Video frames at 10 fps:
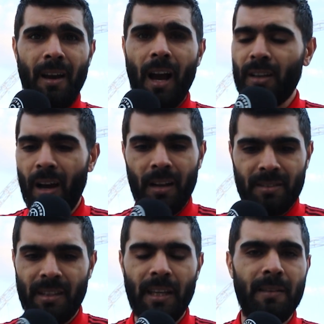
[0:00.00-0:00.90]
I can't
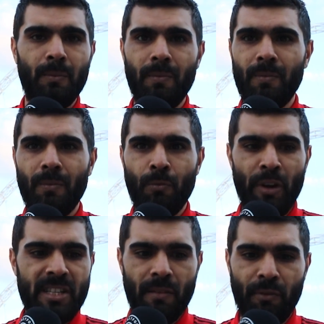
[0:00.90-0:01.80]
see
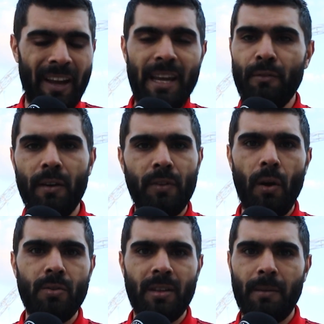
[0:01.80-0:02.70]
reason for either of
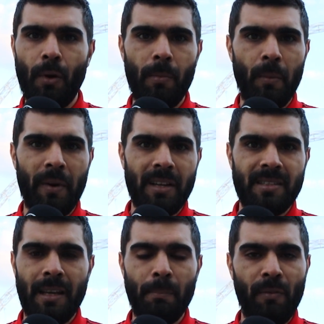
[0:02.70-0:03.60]
those at the moment when I
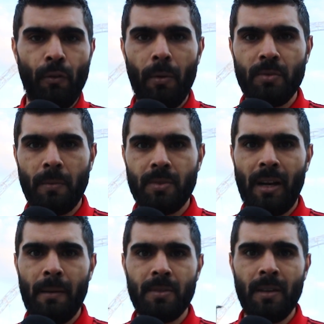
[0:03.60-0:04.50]
see him perform
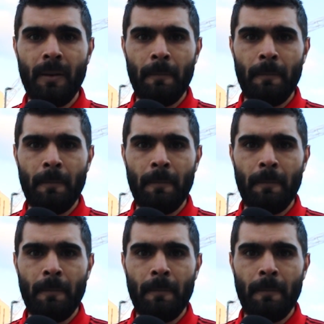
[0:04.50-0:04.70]
sometimes.